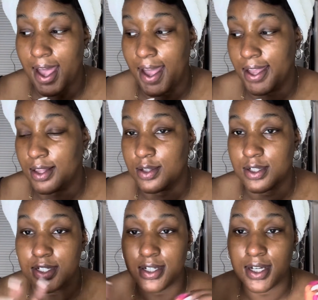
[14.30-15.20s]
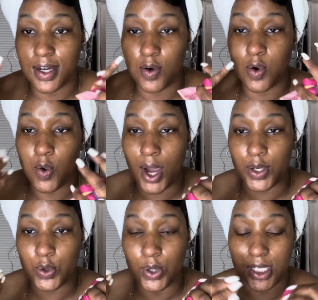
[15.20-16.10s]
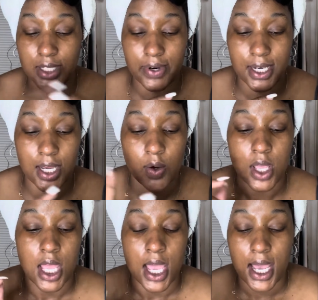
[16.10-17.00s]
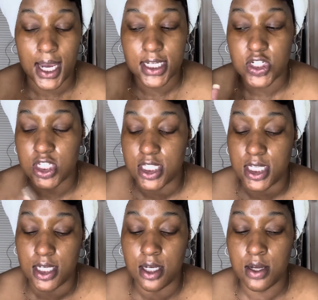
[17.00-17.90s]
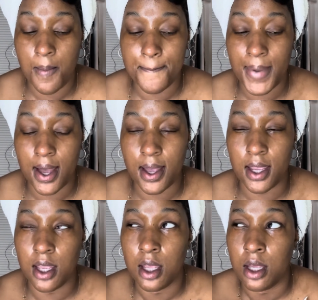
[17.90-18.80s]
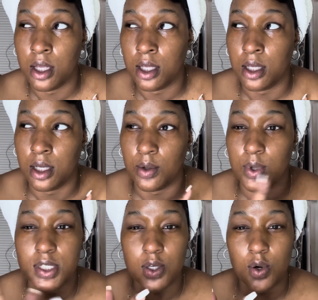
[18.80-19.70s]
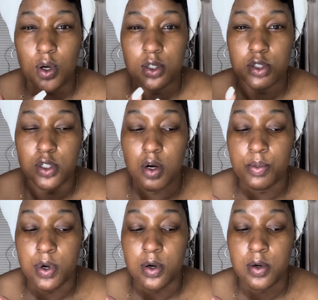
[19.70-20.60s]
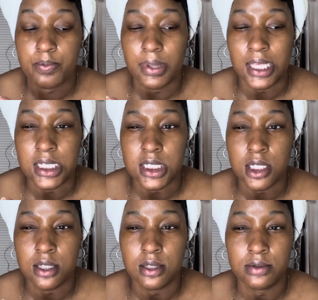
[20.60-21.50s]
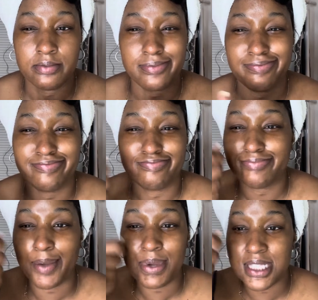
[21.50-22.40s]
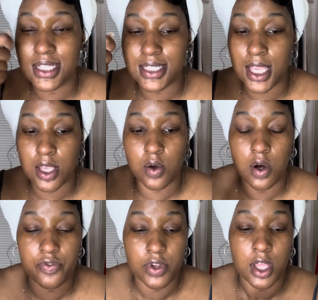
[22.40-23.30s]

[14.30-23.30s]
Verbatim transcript: I look quite oily right now. I just did my, what is it called, dermaplasion? Like basically taking off